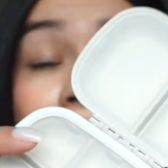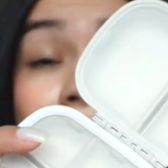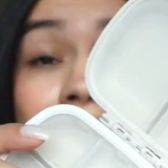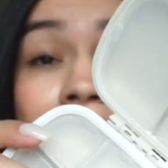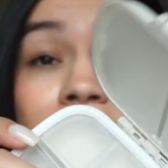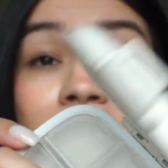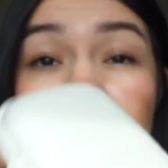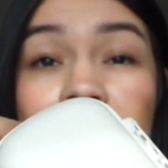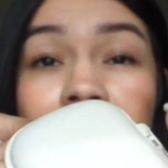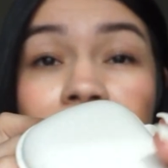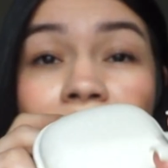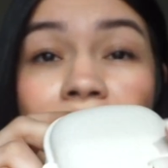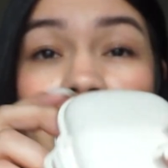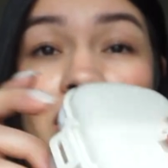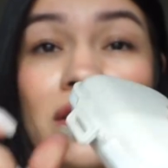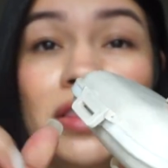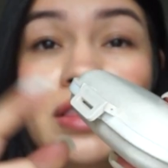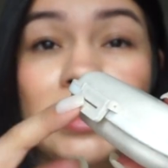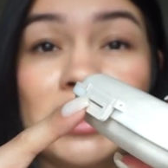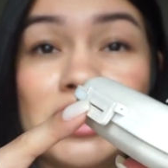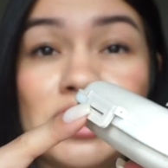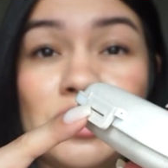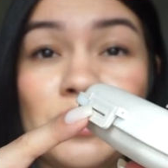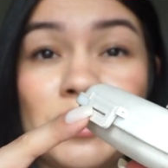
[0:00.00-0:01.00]
I got
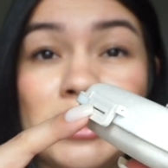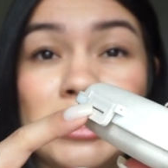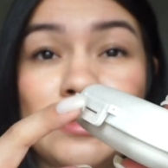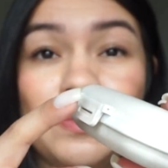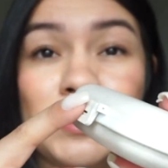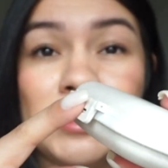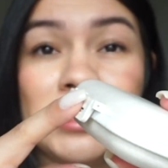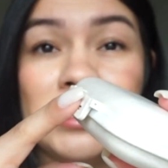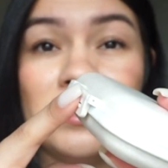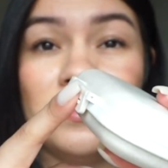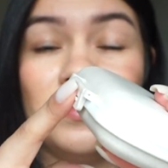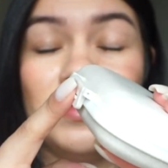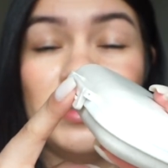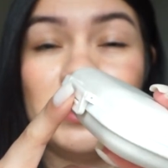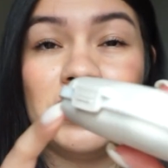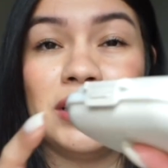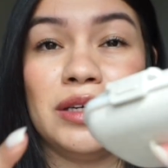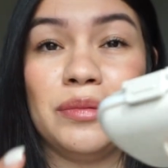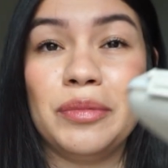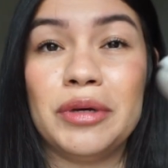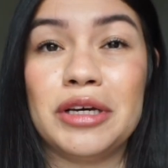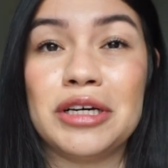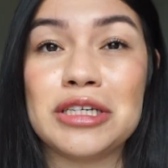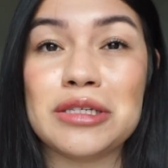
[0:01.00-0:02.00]
this one
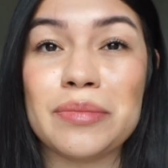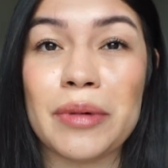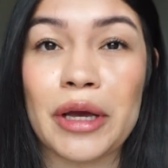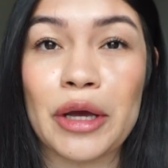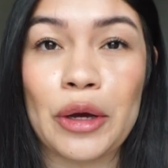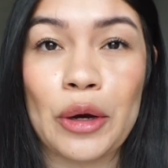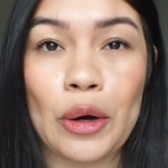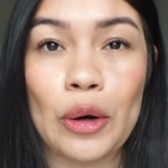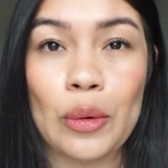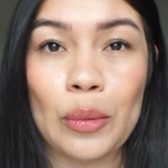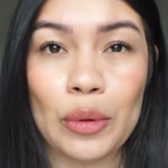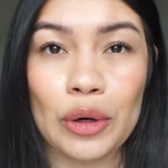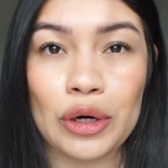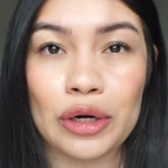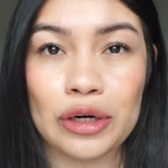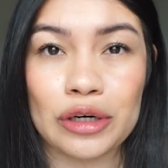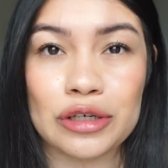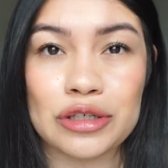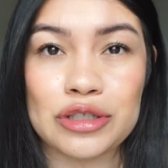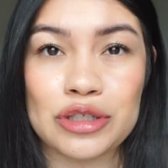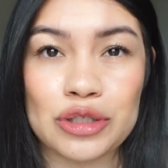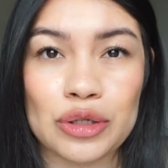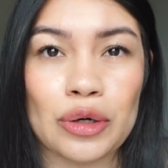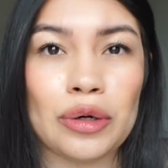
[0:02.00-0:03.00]
specifically because my
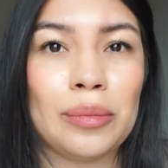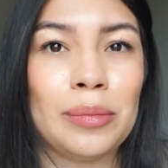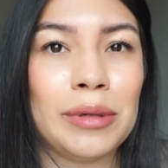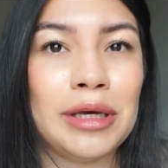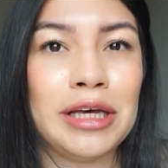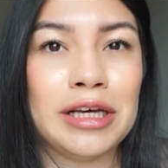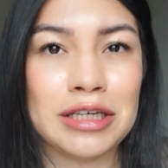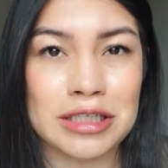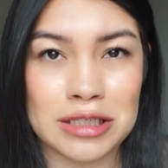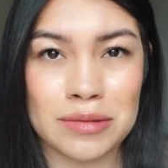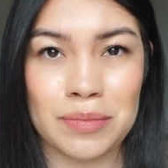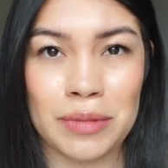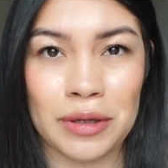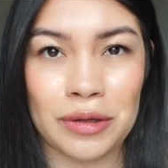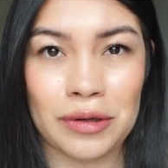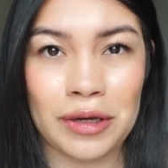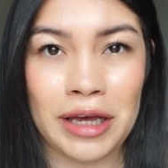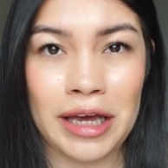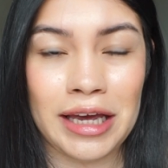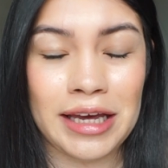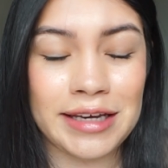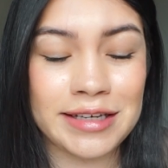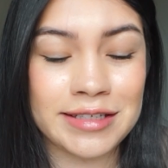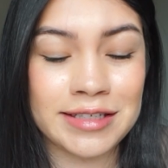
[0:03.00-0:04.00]
coworker showed me his pill
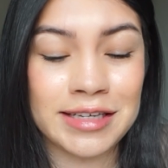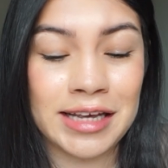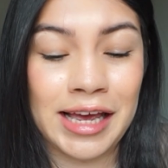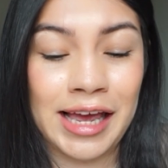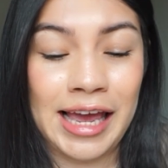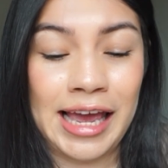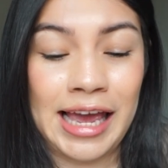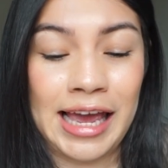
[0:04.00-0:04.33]
case